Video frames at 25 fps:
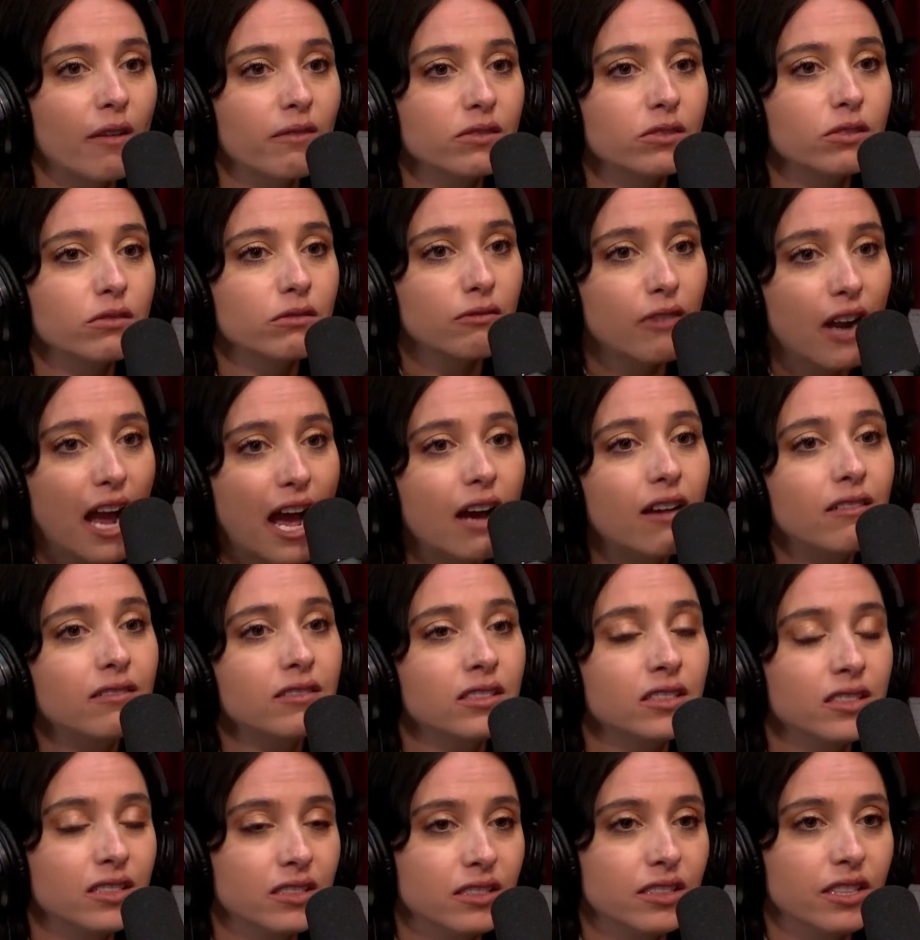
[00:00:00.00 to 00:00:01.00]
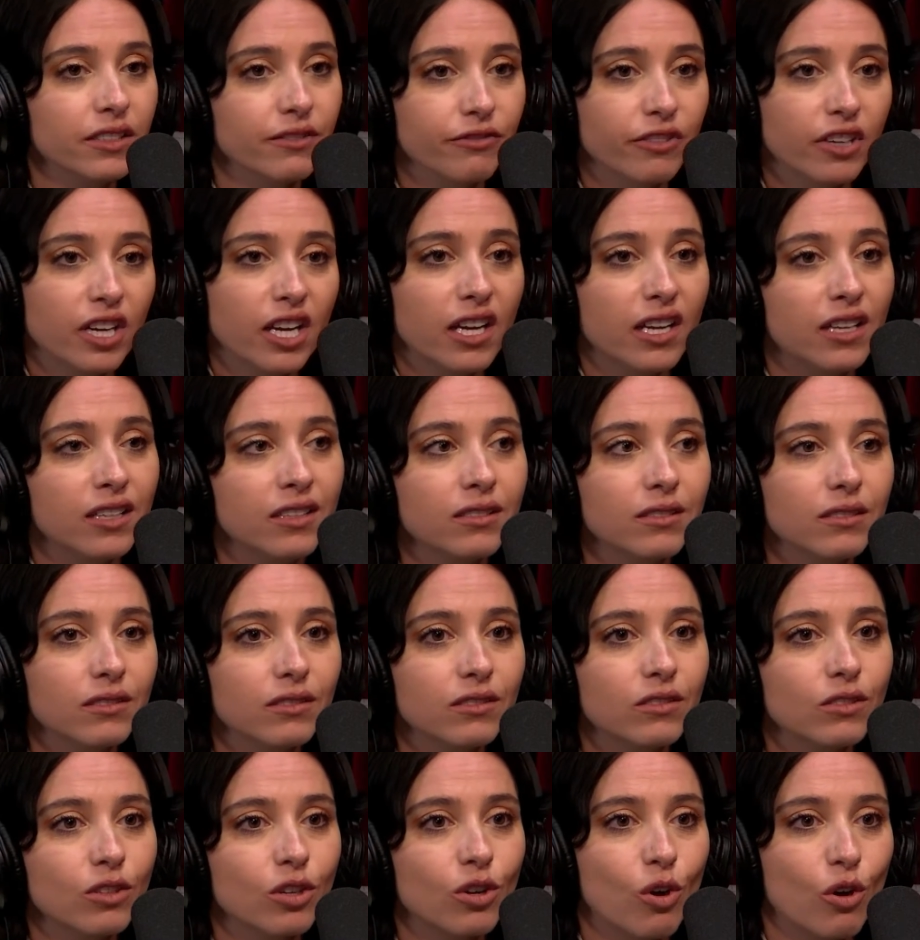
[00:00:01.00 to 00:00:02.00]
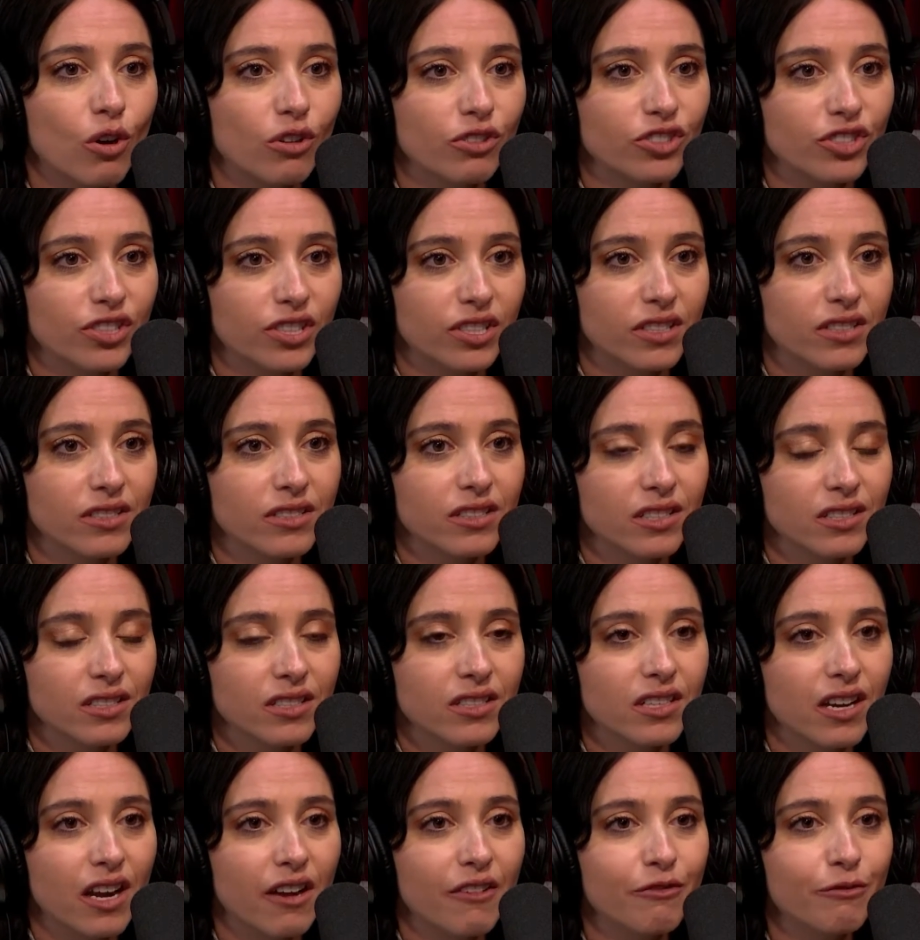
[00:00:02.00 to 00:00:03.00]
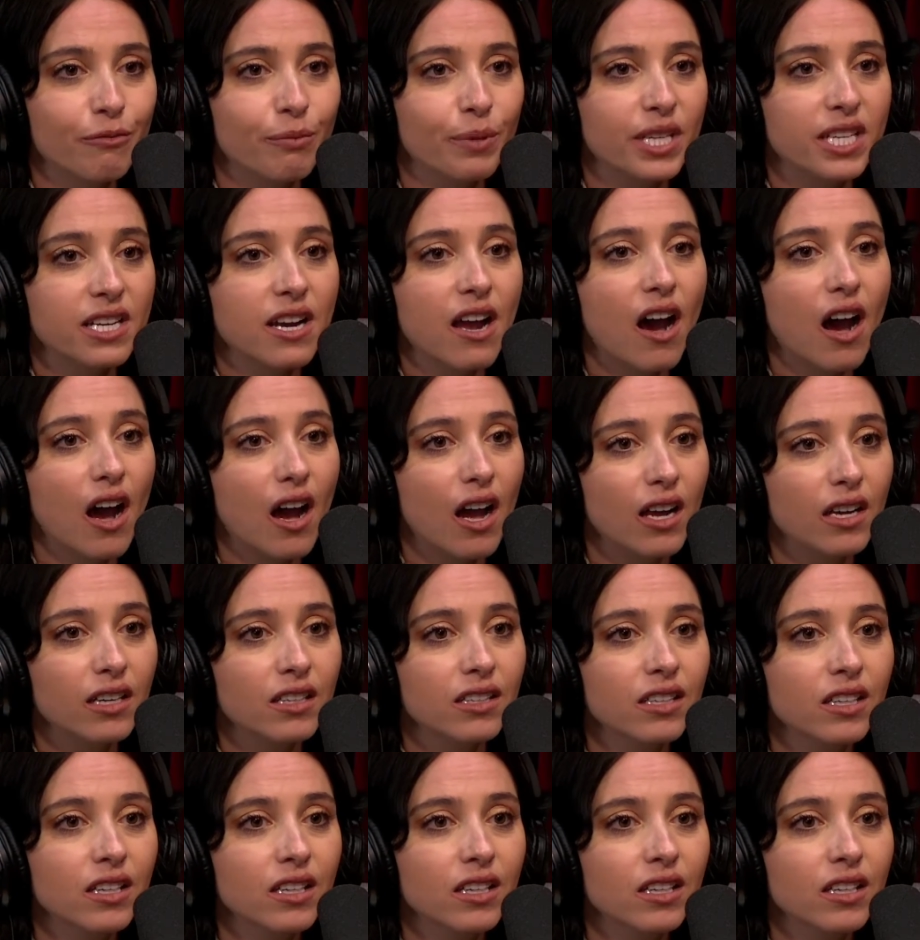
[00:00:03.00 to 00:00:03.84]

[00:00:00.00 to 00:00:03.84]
was around different cultures and stuff, but not